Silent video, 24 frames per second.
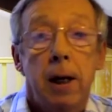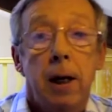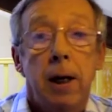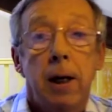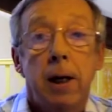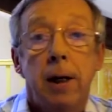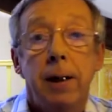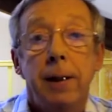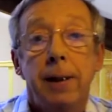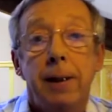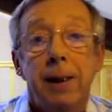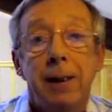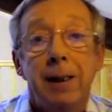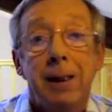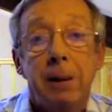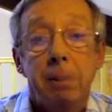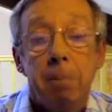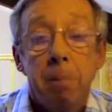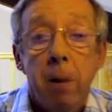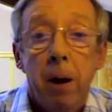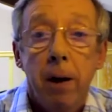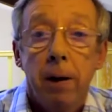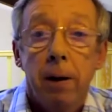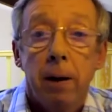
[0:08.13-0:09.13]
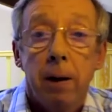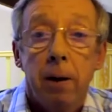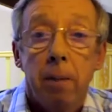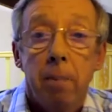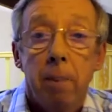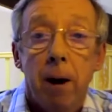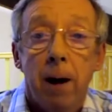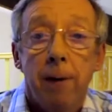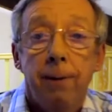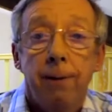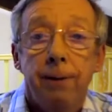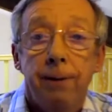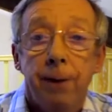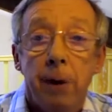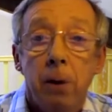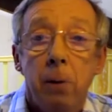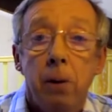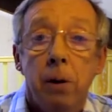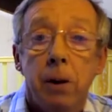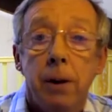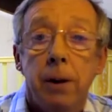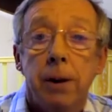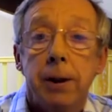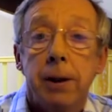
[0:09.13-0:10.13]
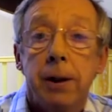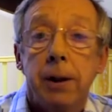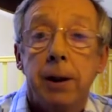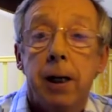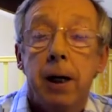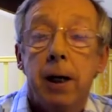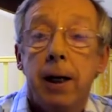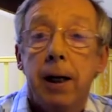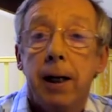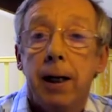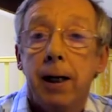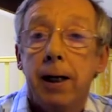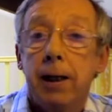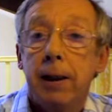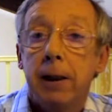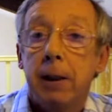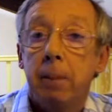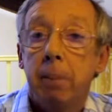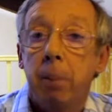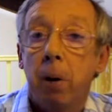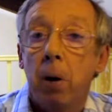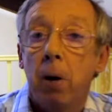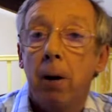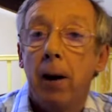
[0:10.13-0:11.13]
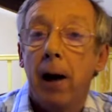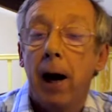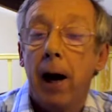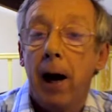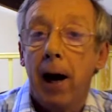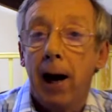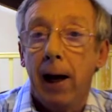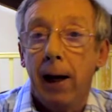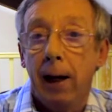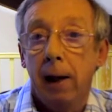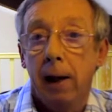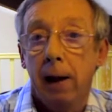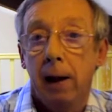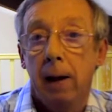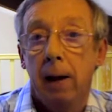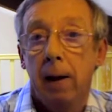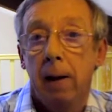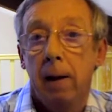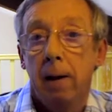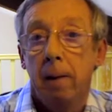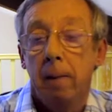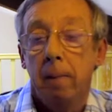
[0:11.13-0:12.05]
and this month my focus is upon anger.